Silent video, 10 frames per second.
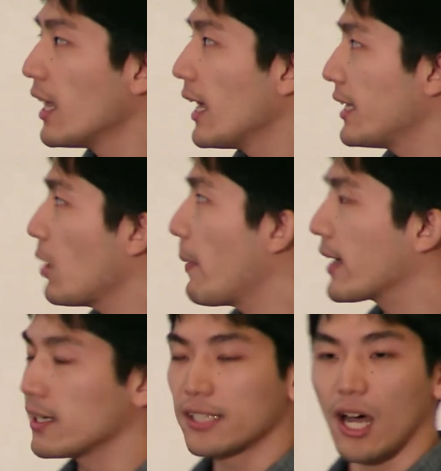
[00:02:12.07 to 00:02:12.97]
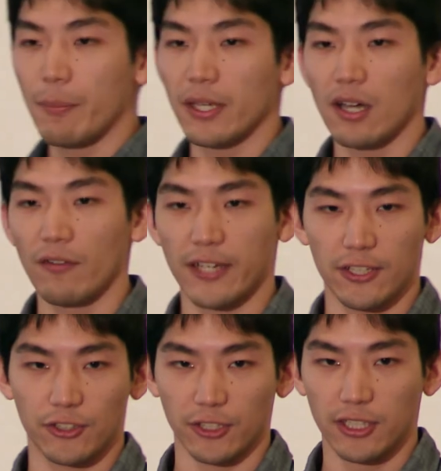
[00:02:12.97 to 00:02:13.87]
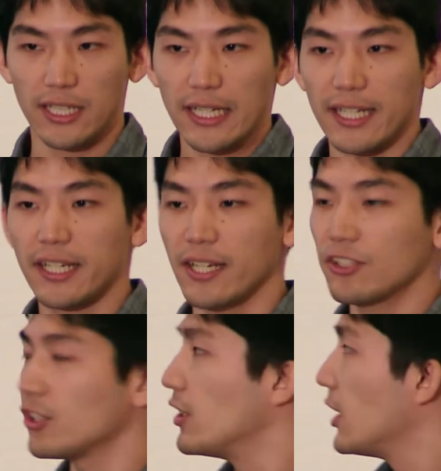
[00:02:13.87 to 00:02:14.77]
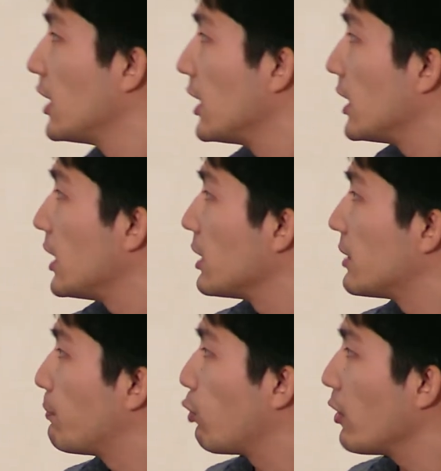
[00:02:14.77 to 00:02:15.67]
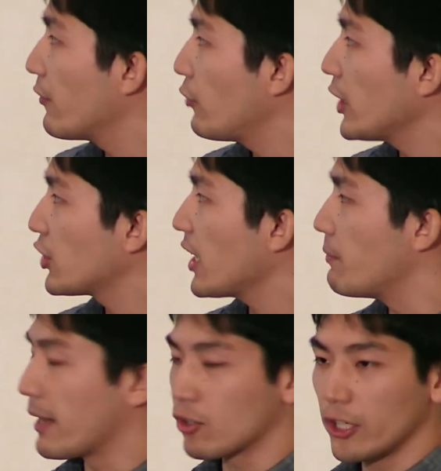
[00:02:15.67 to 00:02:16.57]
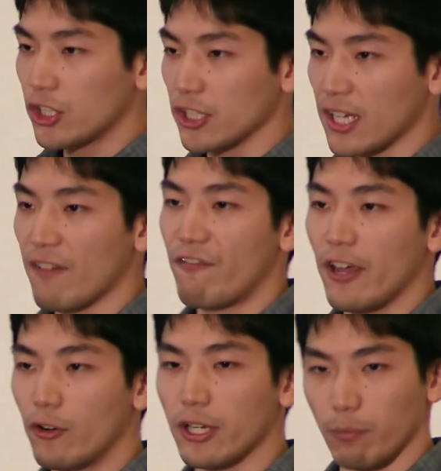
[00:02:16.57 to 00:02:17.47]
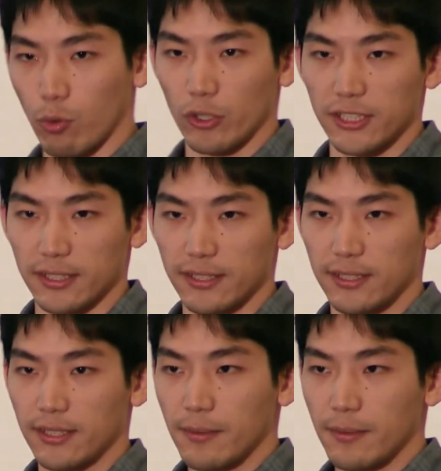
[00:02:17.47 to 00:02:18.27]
And now back on the topic of cancer. In cancer, proliferation and migration are very important.